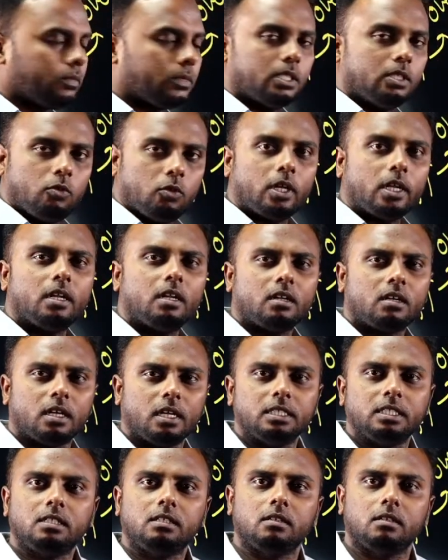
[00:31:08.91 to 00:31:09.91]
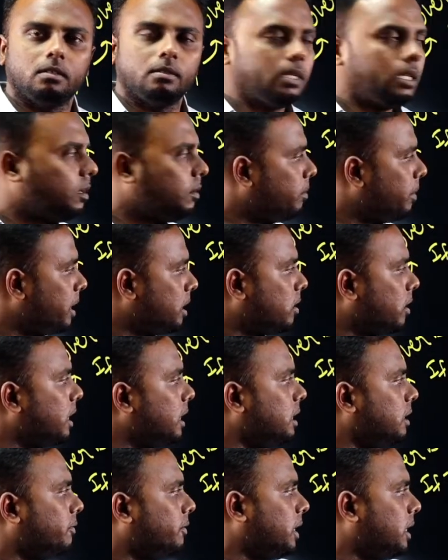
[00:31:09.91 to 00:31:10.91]
You can consider by drawing
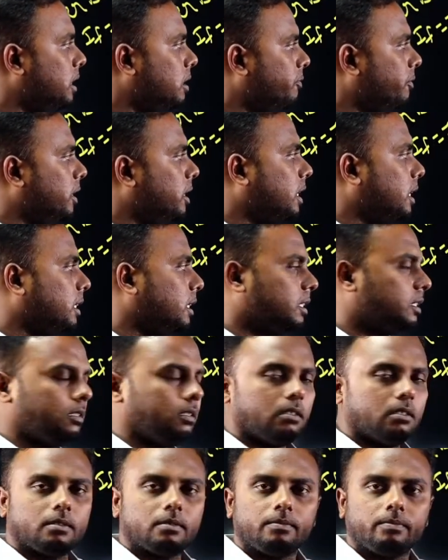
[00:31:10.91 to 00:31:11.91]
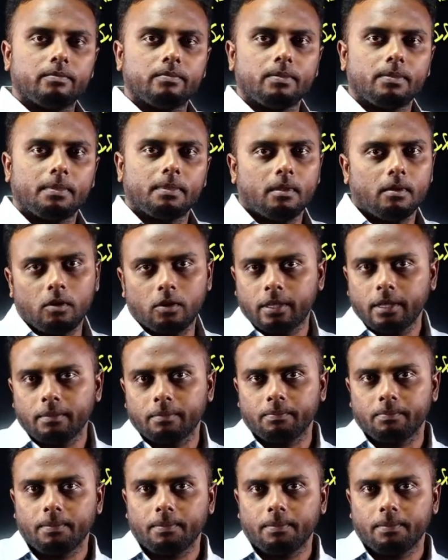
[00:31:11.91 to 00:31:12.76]
different IS here. Okay.